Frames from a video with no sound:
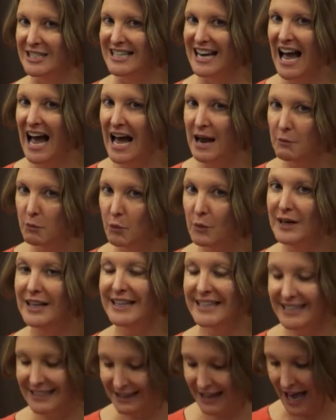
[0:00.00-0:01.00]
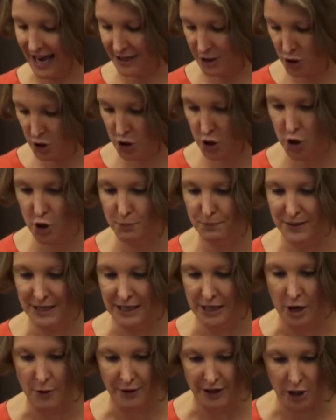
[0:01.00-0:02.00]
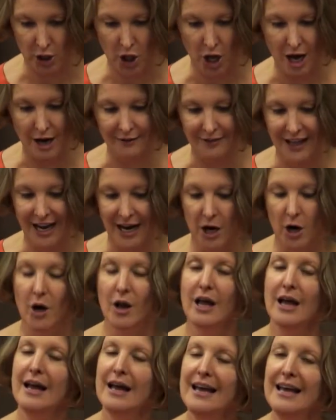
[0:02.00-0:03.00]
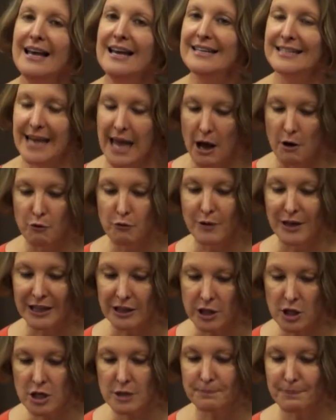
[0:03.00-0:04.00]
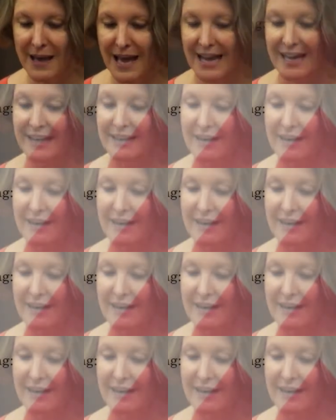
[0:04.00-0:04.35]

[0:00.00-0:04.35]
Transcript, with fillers: not really a lot of scooping going along there. Now, if we look back